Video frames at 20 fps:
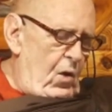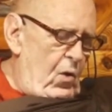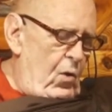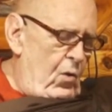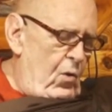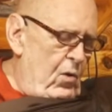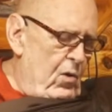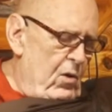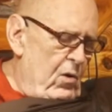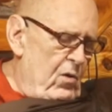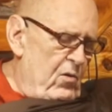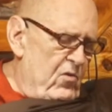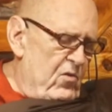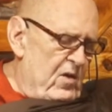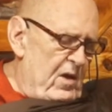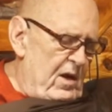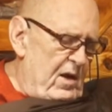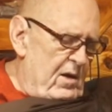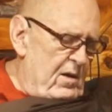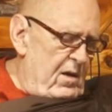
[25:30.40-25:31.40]
odors
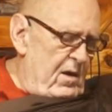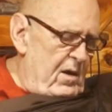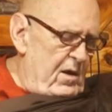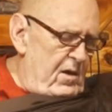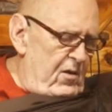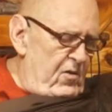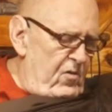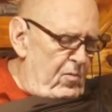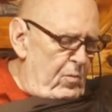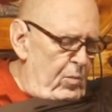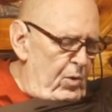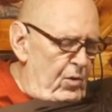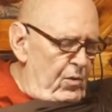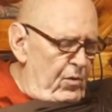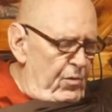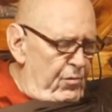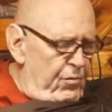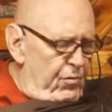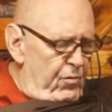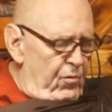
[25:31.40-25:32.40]
cognizable
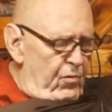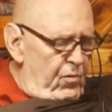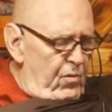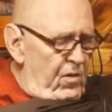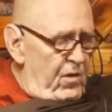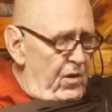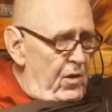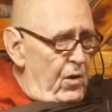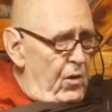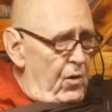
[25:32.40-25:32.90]
through the